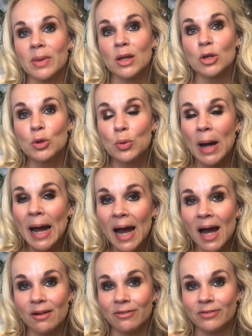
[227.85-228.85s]
you
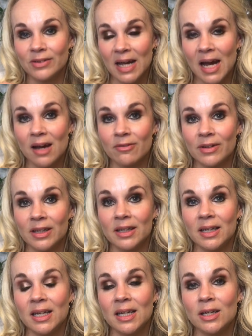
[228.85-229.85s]
have to have in the
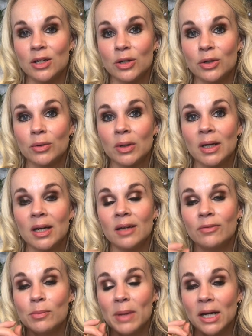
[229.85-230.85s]
EU.
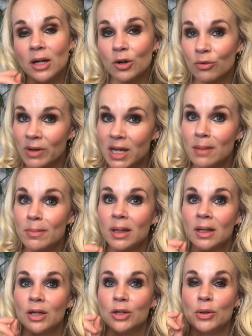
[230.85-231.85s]
If you make a cream,
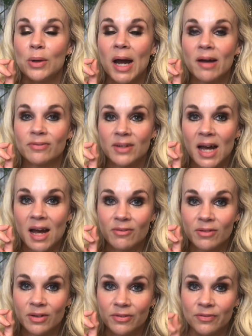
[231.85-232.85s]
you have to have
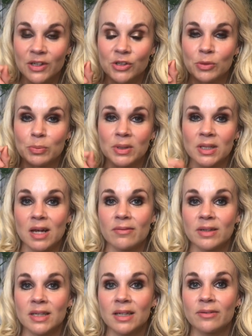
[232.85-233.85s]
an official
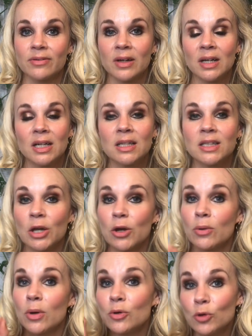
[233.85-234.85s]
preservative. So
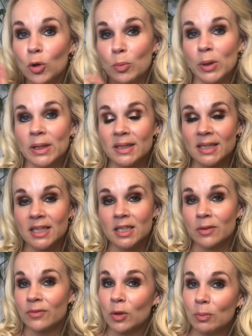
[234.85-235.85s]
0.6
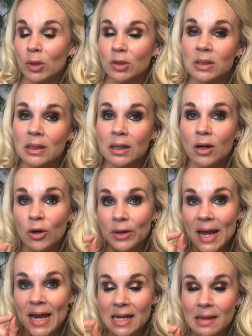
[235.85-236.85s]
of your bottle on
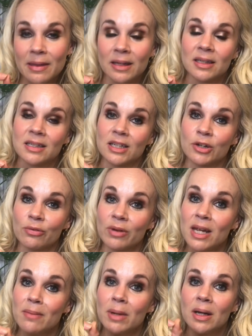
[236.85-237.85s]
anything that's a
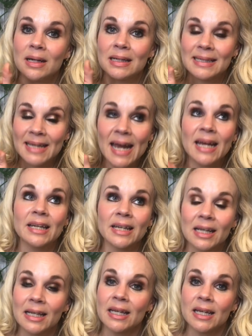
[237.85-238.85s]
cream,
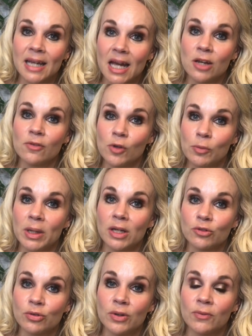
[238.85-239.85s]
technically, again, if you're being
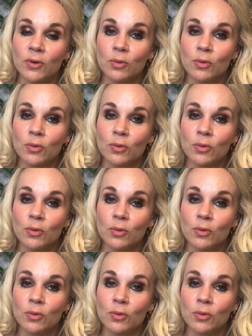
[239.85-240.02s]
truthful,